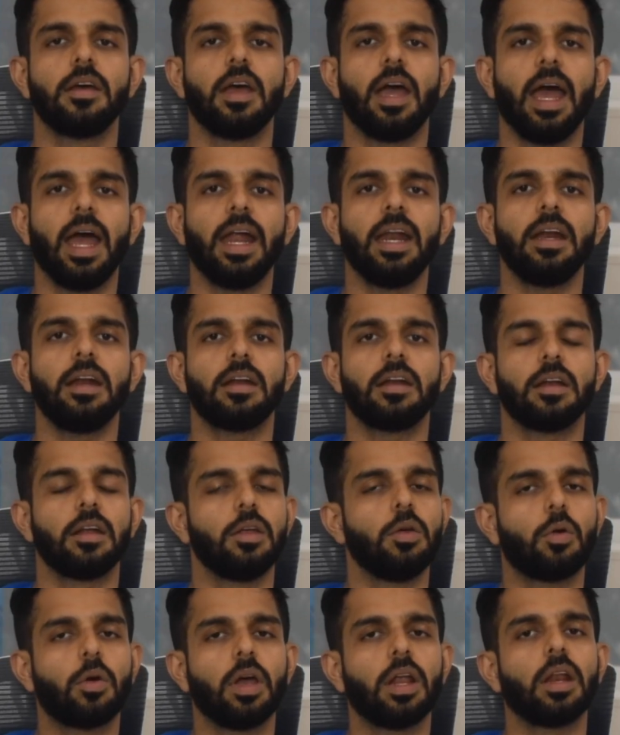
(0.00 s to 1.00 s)
and
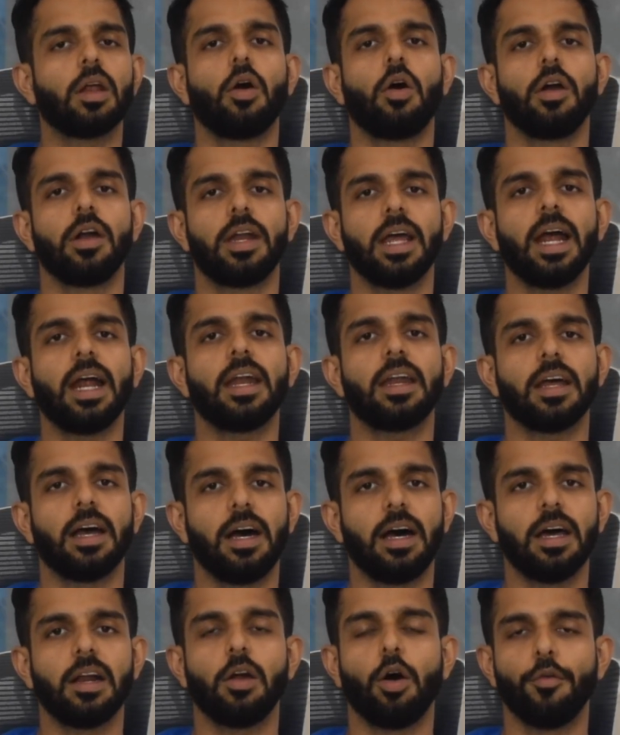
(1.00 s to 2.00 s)
you can contact
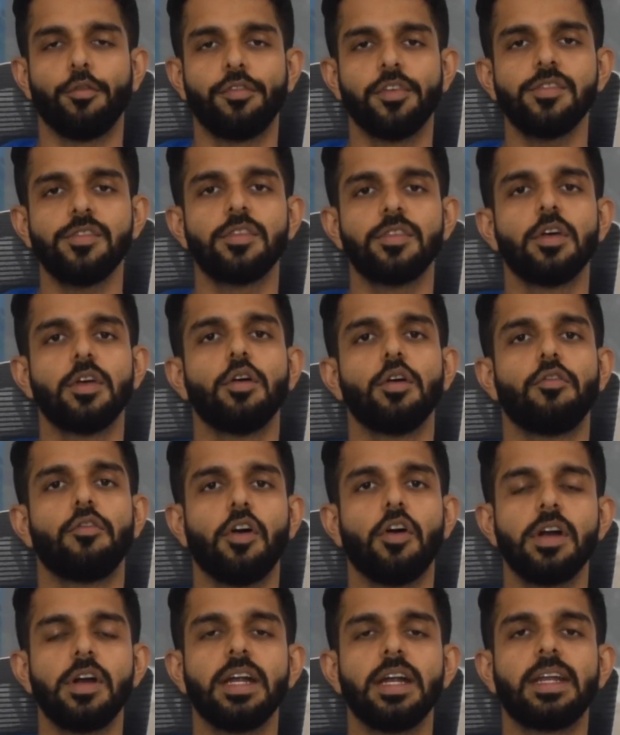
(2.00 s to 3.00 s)
our office
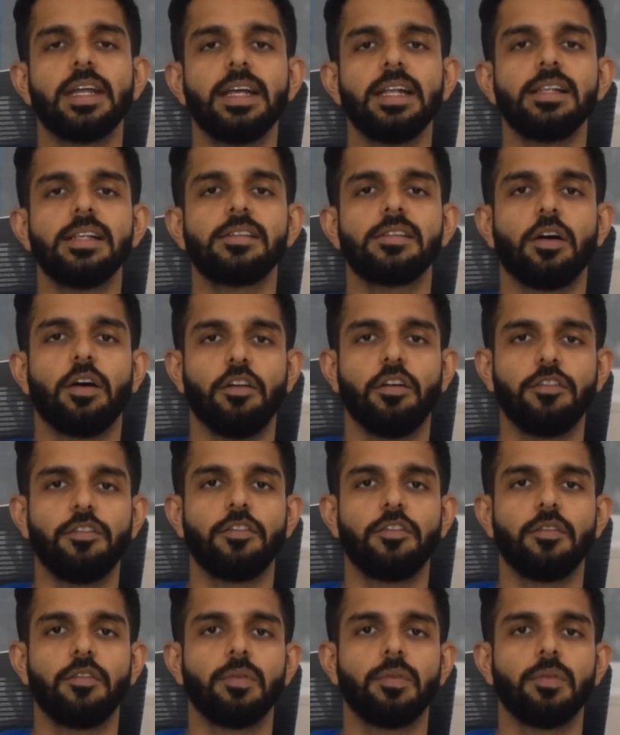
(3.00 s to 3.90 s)
for details of